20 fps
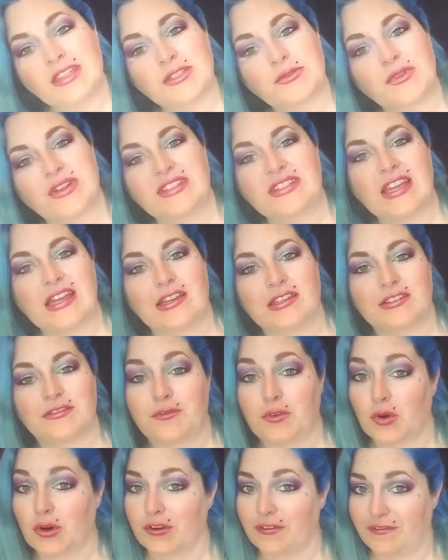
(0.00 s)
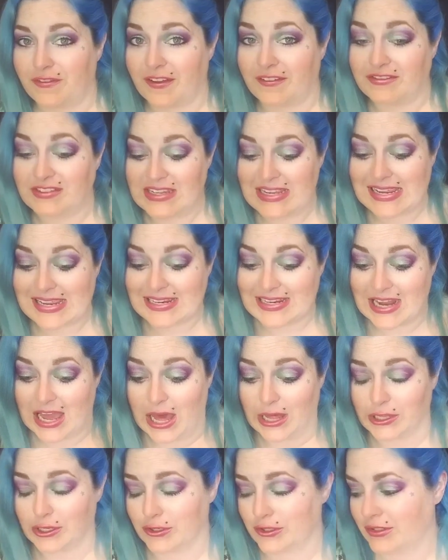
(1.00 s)
this retails for
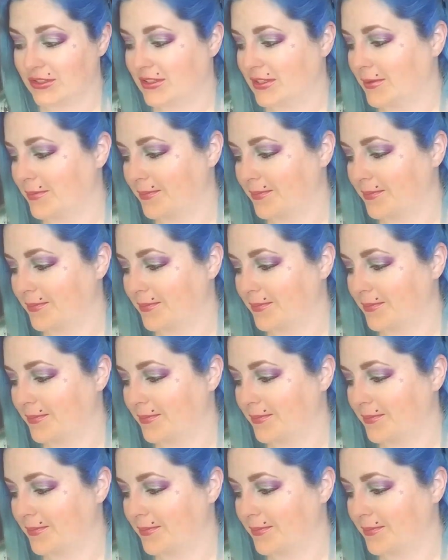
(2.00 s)
$15.